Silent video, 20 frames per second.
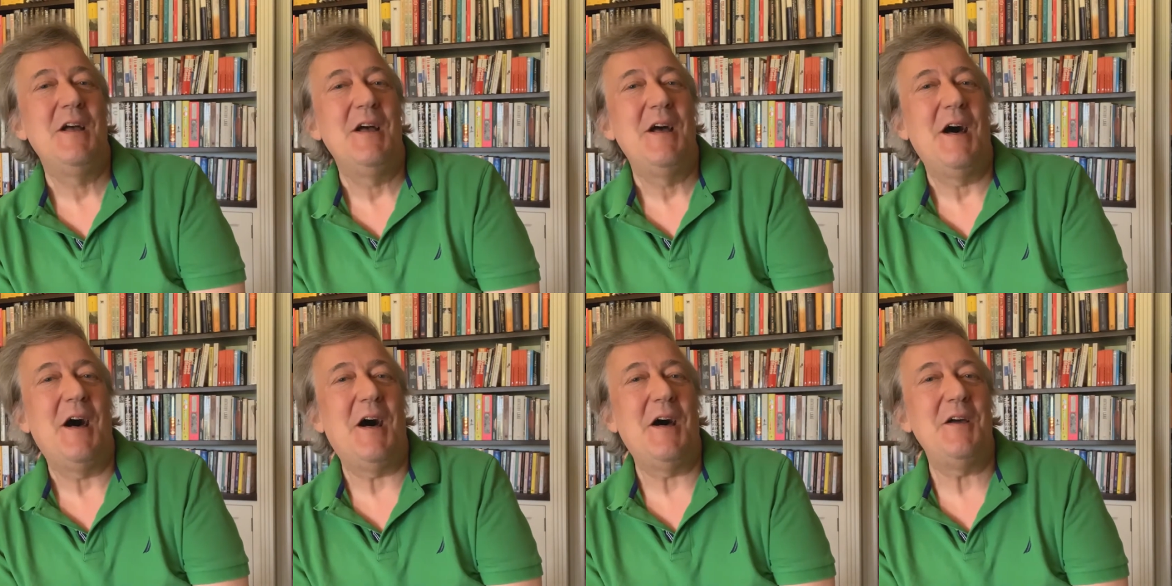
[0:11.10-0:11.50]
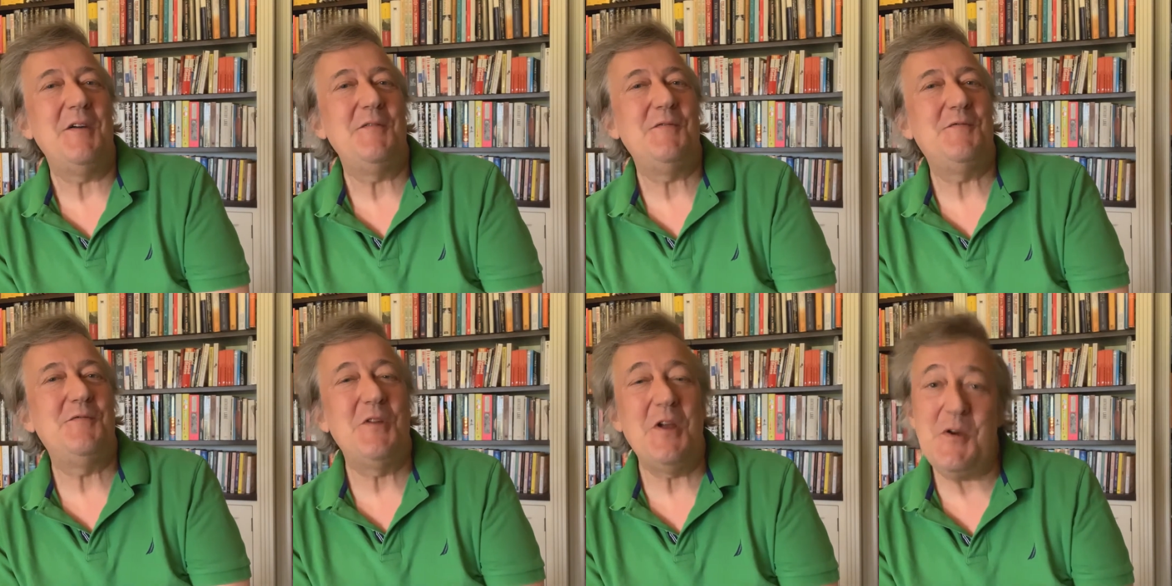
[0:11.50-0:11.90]

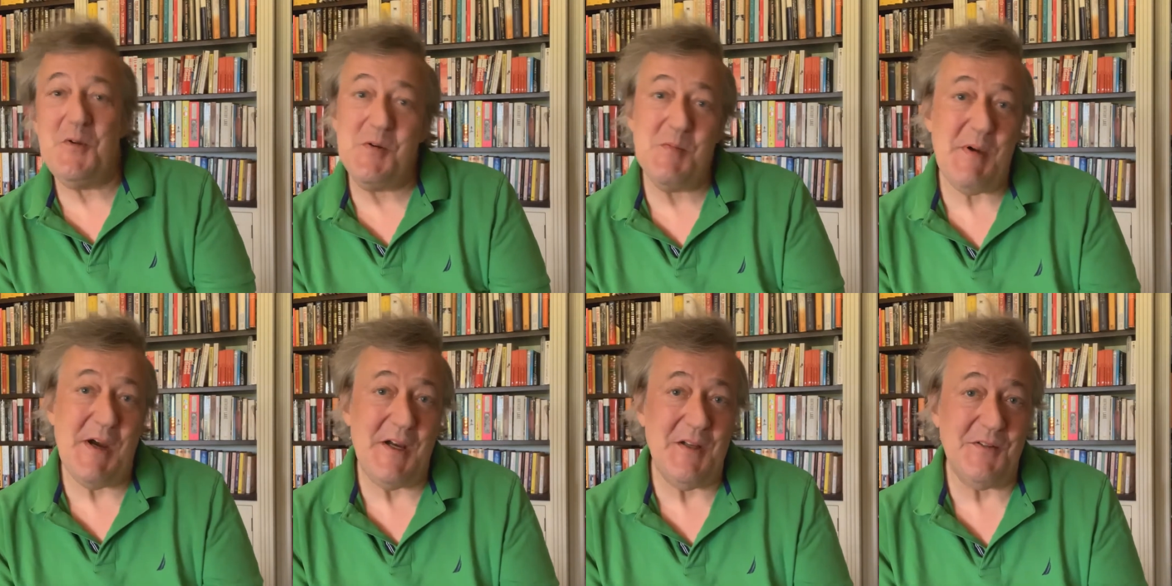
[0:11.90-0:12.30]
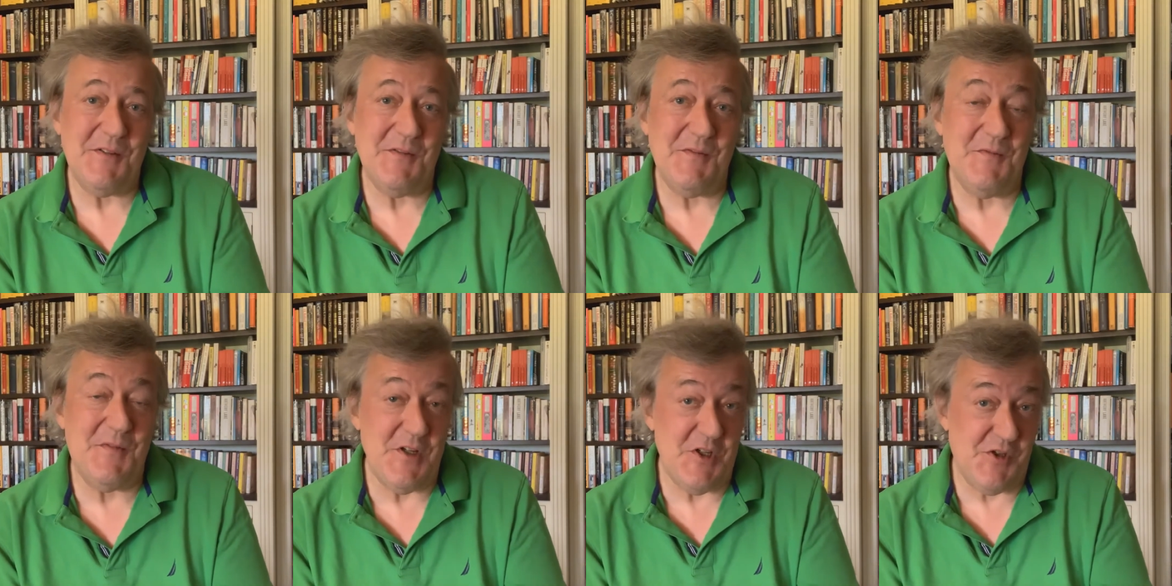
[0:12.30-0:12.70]
I've known about
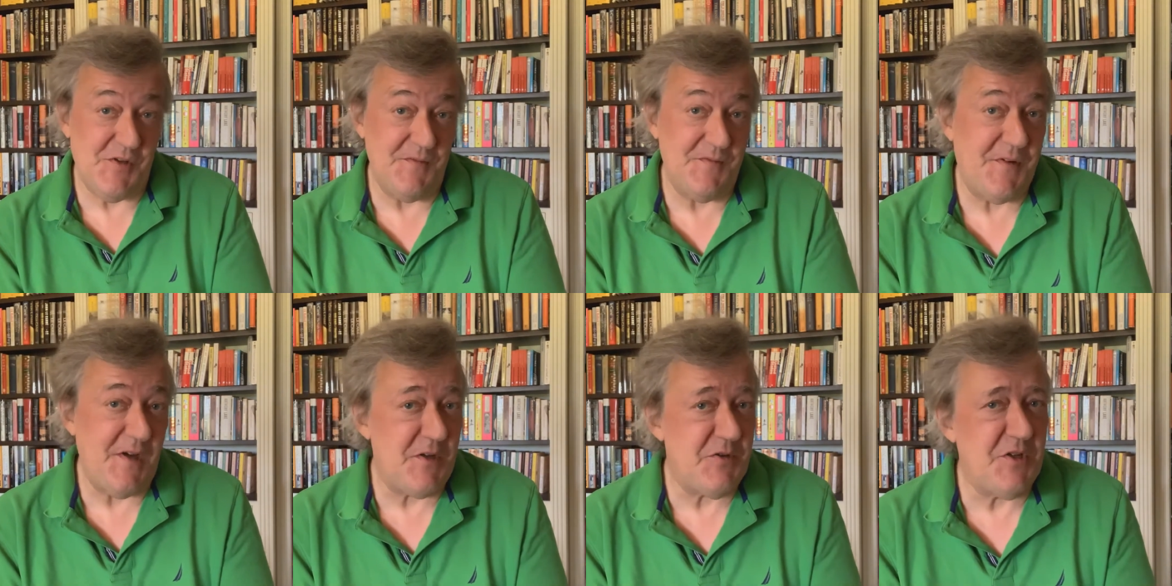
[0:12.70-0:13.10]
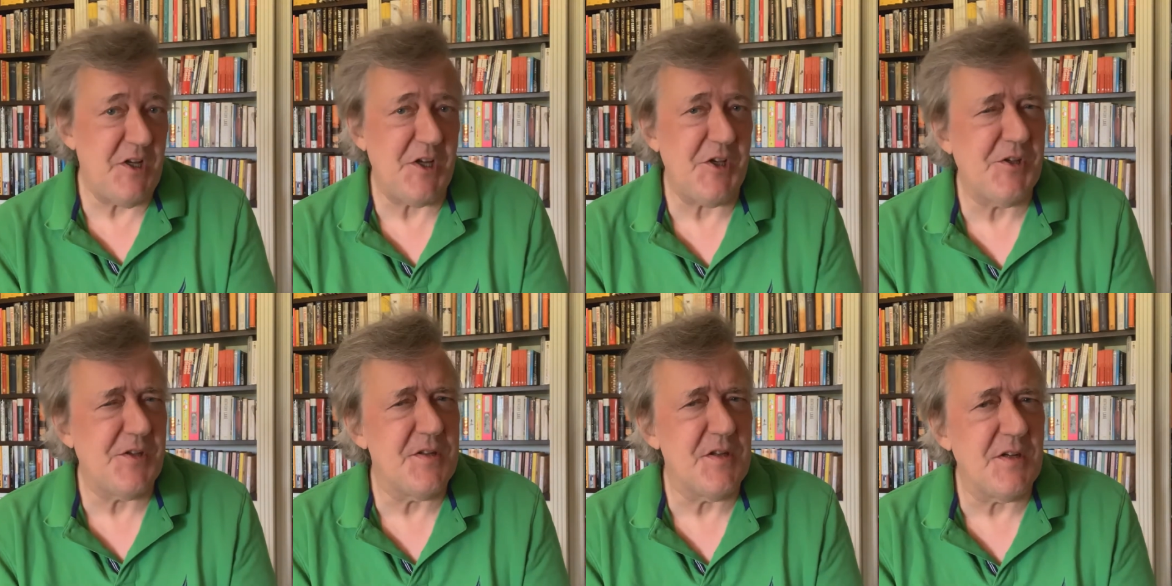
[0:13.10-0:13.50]
Vision
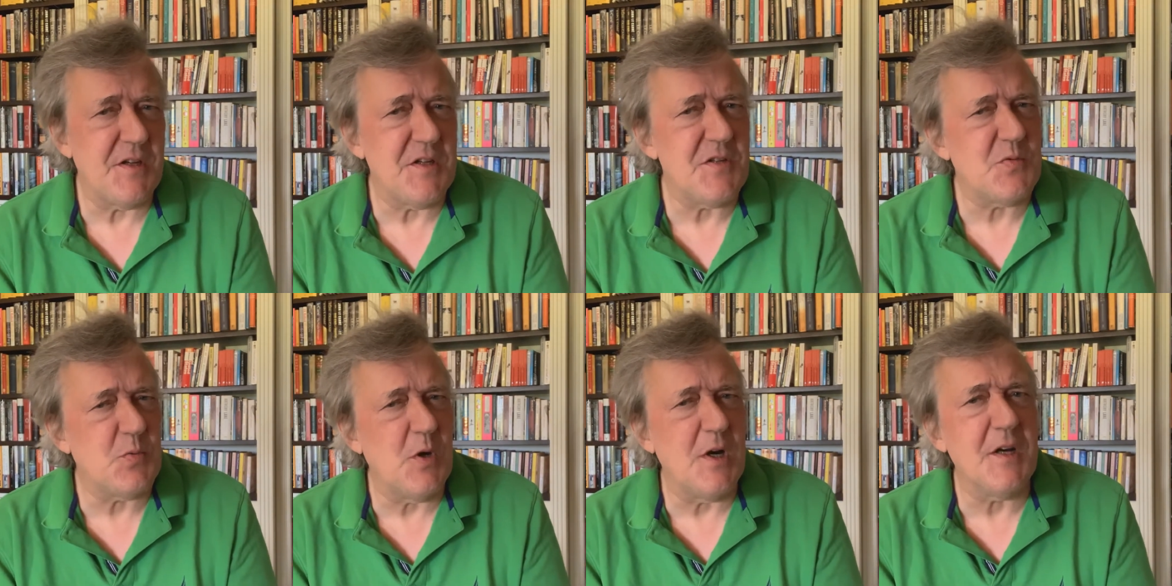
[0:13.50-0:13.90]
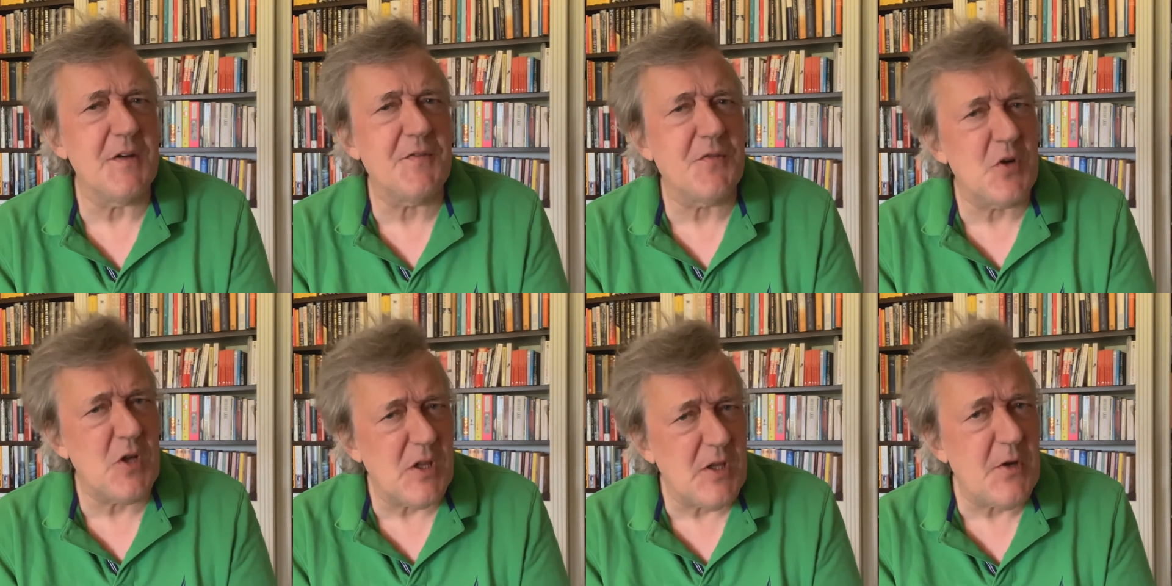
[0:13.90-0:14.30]
Foundation and its work
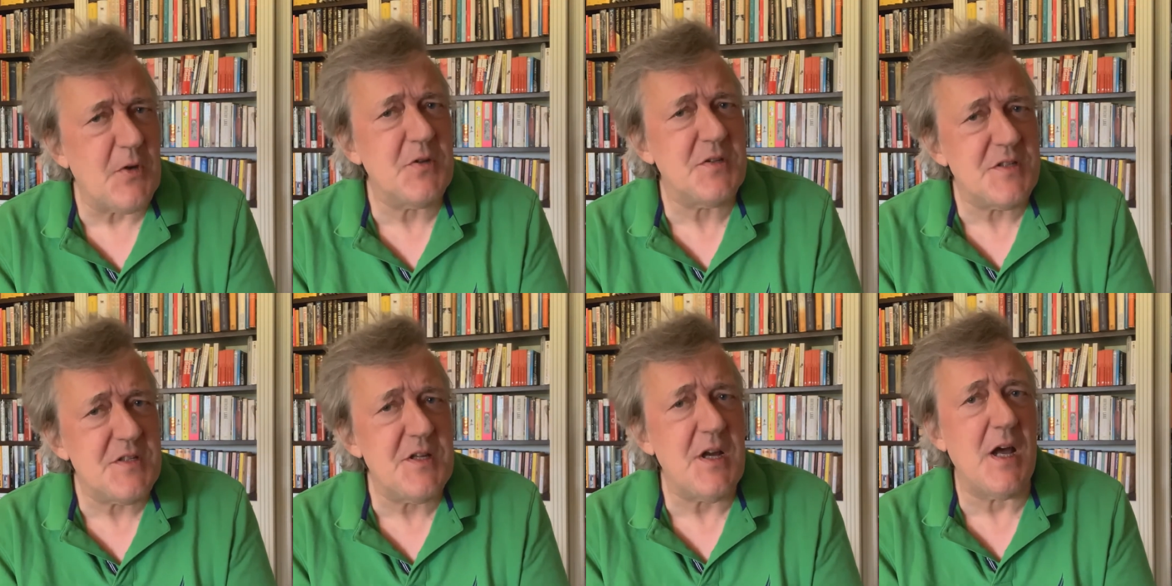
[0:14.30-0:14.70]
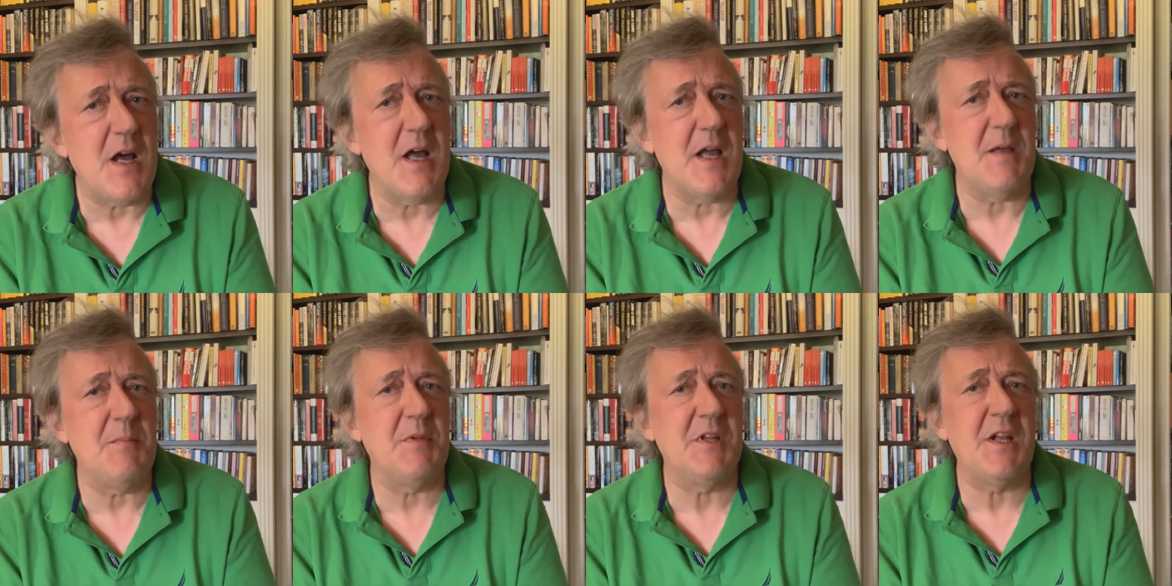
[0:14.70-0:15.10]
for a long
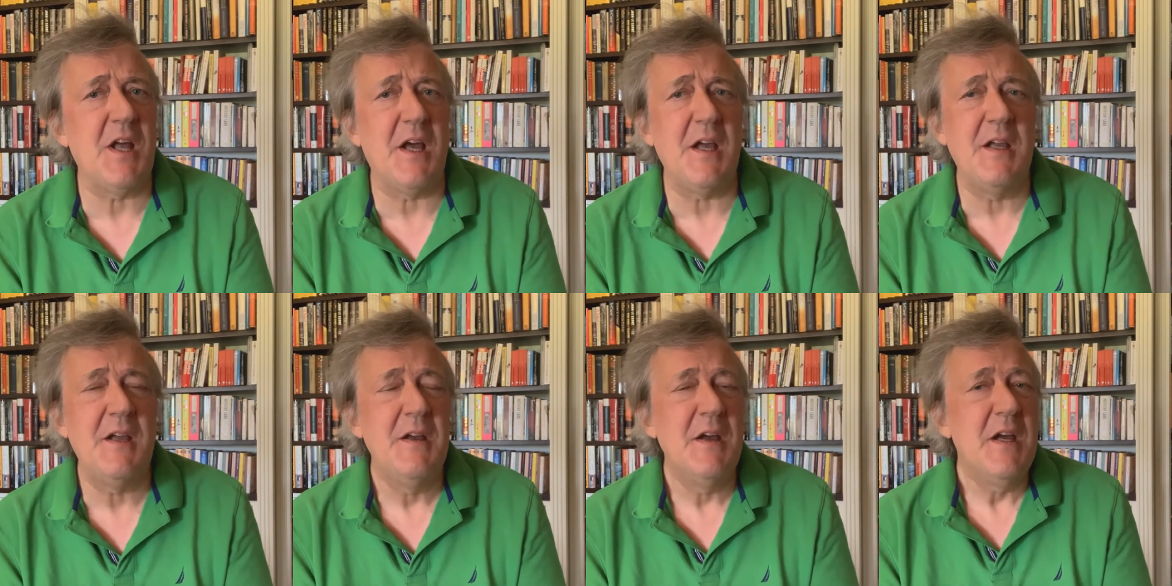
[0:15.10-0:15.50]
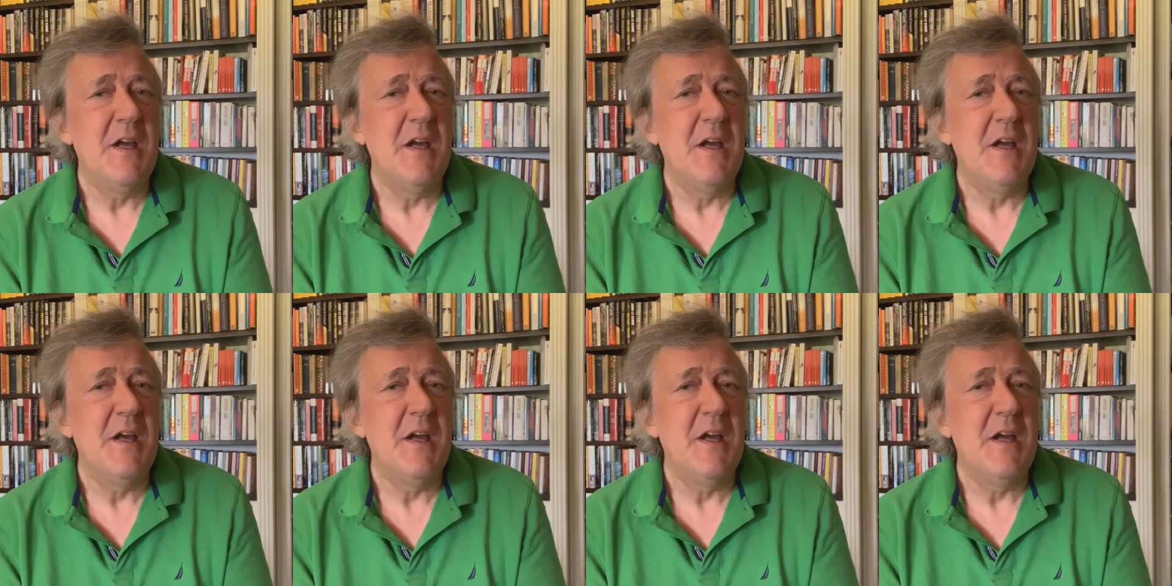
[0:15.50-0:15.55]
time, and I